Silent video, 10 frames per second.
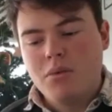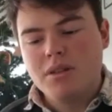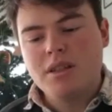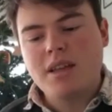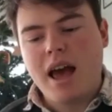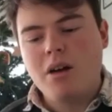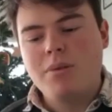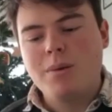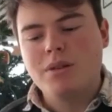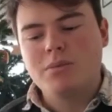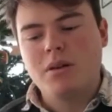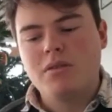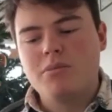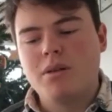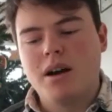Was this how people spoke
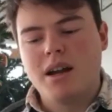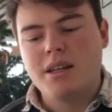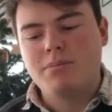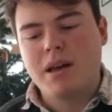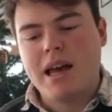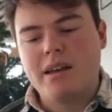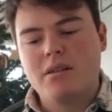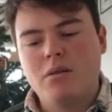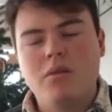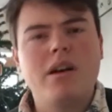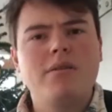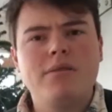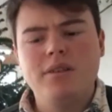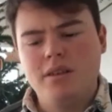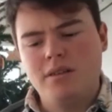of him behind his back?
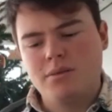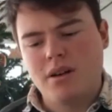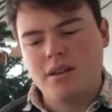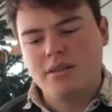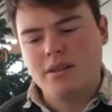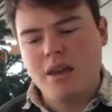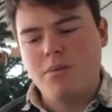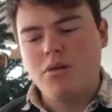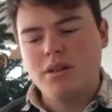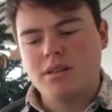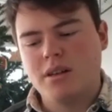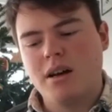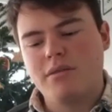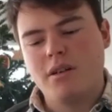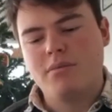Without thinking twice, he pulled his
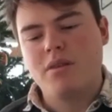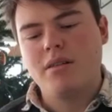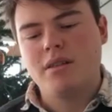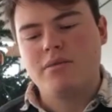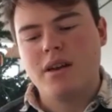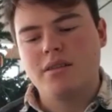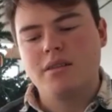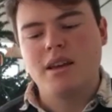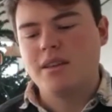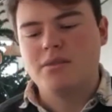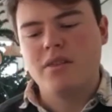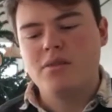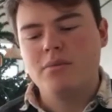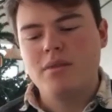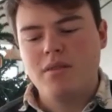scarf up round his face in case any
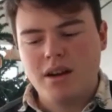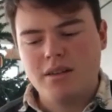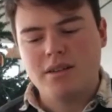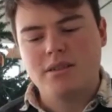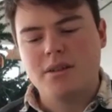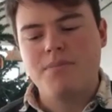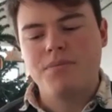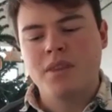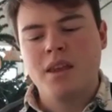of them recognised him.